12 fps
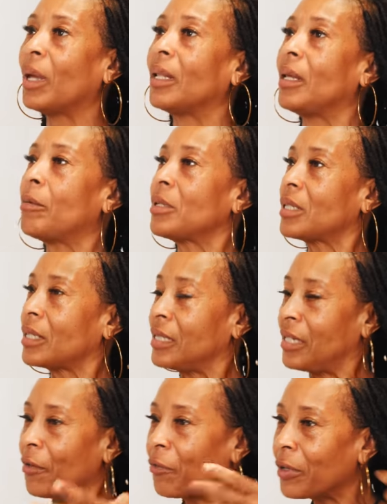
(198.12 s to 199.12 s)
but it was a
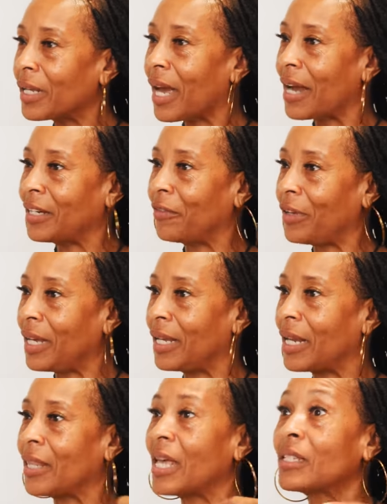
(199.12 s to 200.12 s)
different kind of heat,
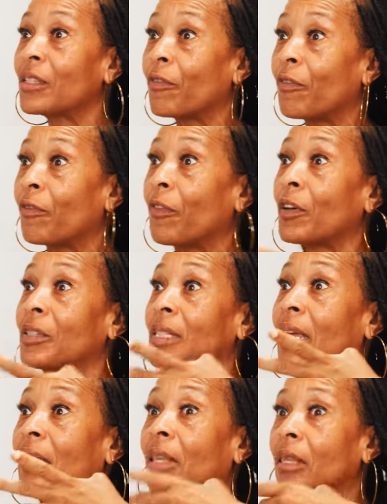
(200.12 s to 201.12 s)
and that's the first
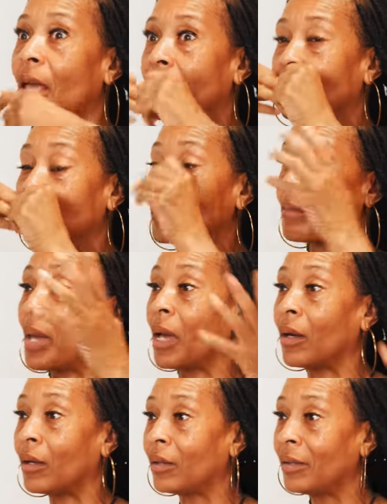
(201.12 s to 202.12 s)
thing, in the smell.